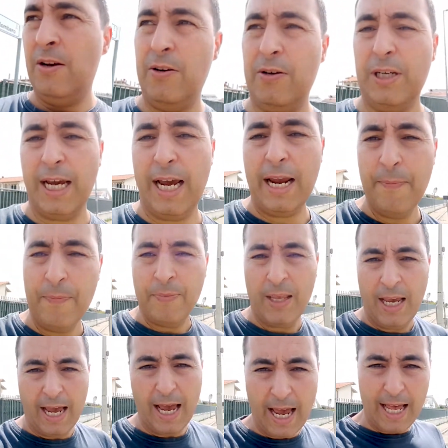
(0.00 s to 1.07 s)
okay
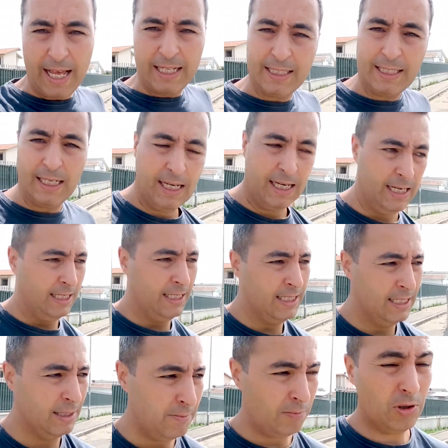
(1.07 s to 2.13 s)
and
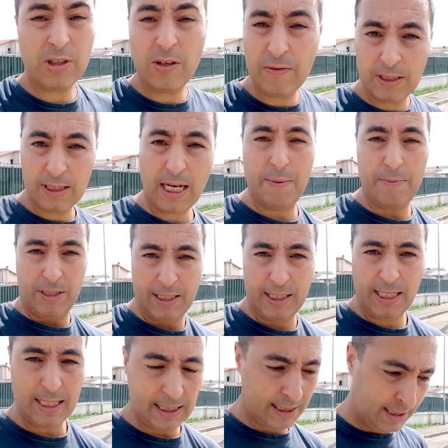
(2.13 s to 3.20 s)
most of the time it
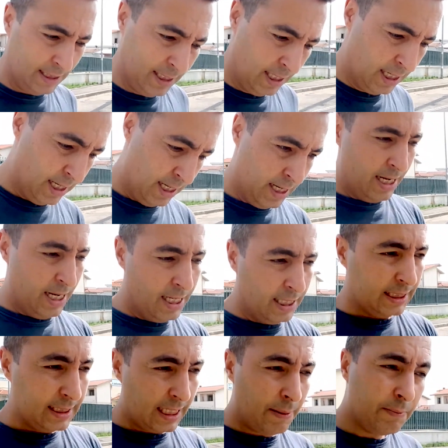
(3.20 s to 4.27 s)
is
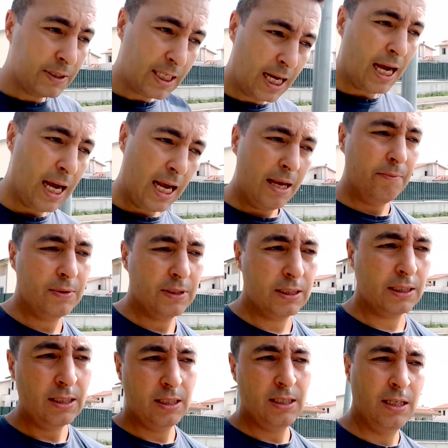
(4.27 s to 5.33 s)

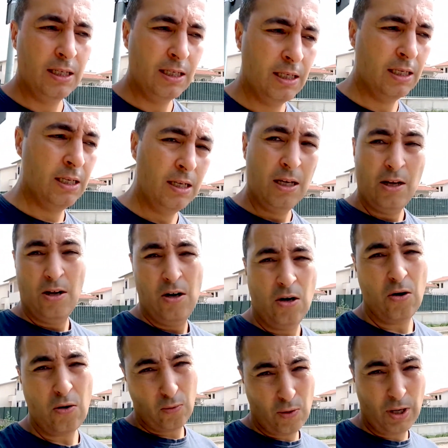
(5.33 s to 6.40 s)
sometimes
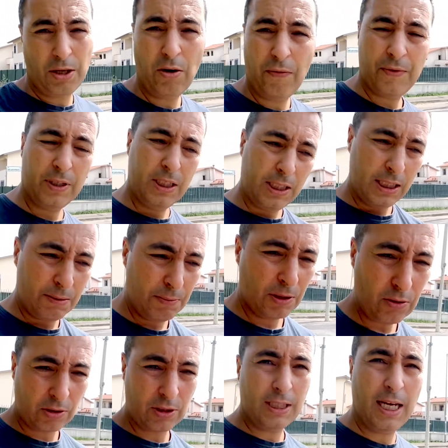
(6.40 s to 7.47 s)
or quite often it is
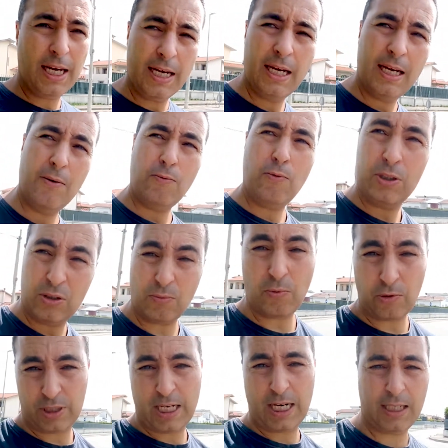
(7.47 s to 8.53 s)
because they want to
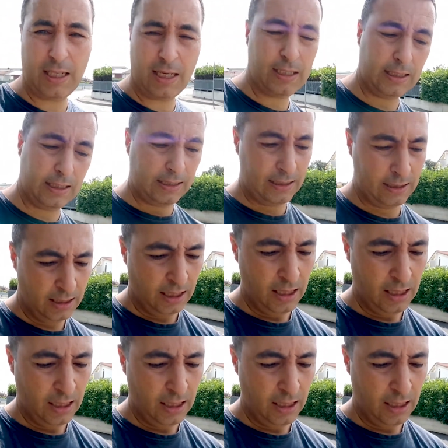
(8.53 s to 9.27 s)
protect us